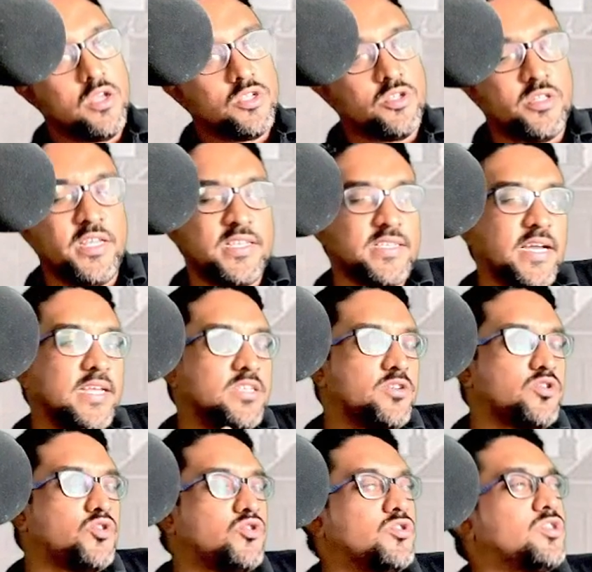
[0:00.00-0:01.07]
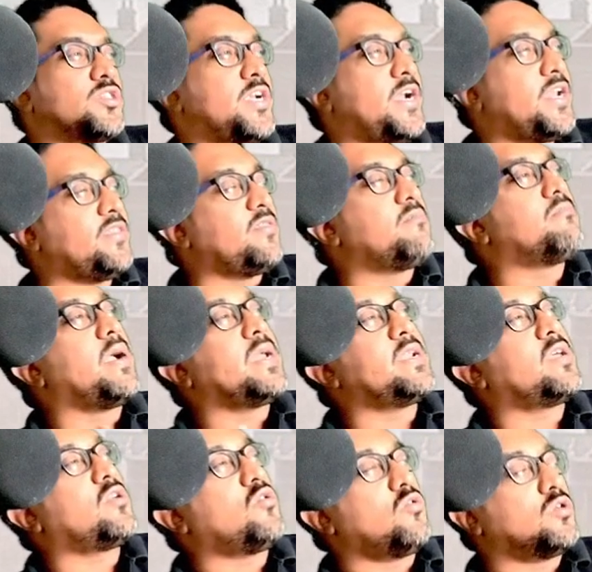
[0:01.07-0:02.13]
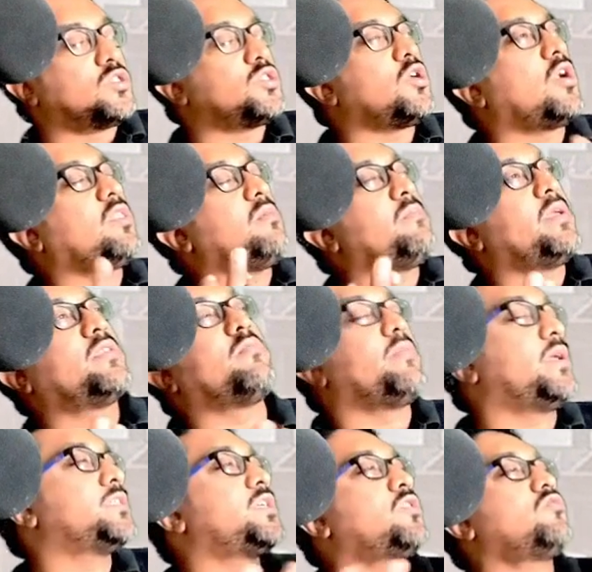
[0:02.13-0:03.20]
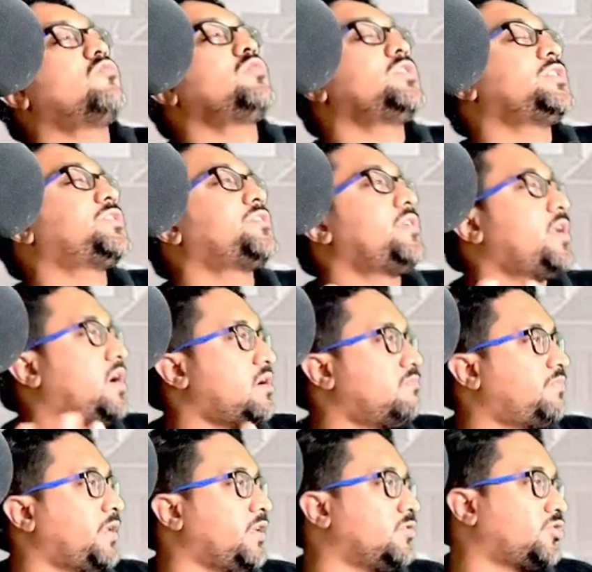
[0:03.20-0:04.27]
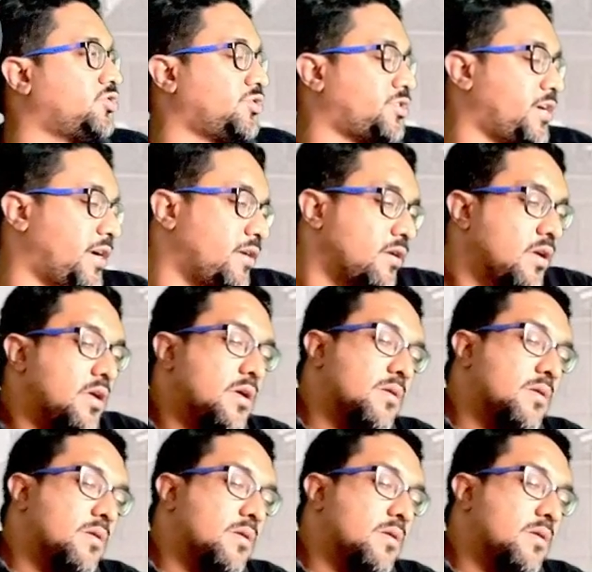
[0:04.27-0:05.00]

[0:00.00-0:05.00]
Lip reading: So these guys used to trade in the minor goods, not the major. Major goods, East India Company used to trade.